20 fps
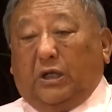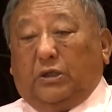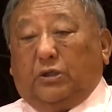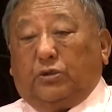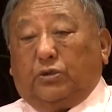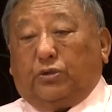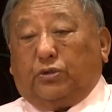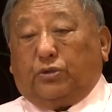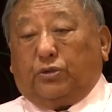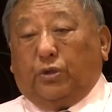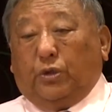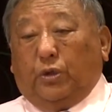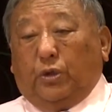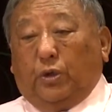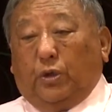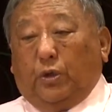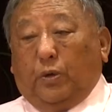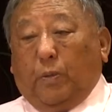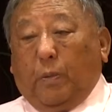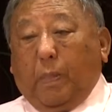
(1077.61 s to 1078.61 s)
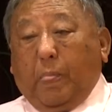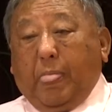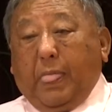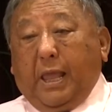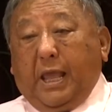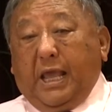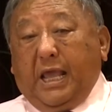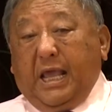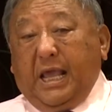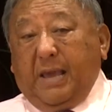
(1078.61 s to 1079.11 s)
So,
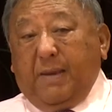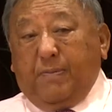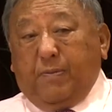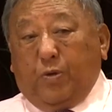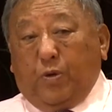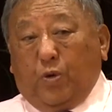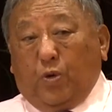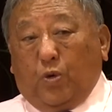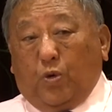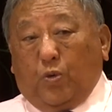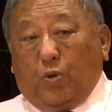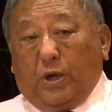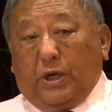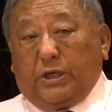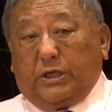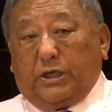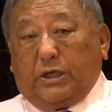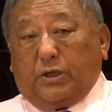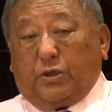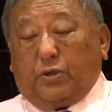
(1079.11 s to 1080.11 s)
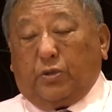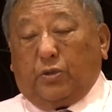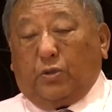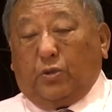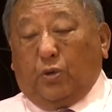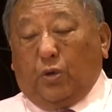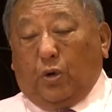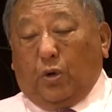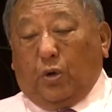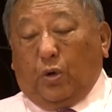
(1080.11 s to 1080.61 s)
if you wanted to
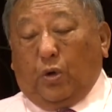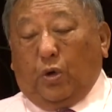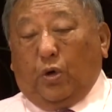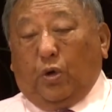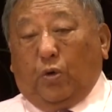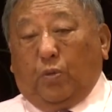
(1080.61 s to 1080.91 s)
know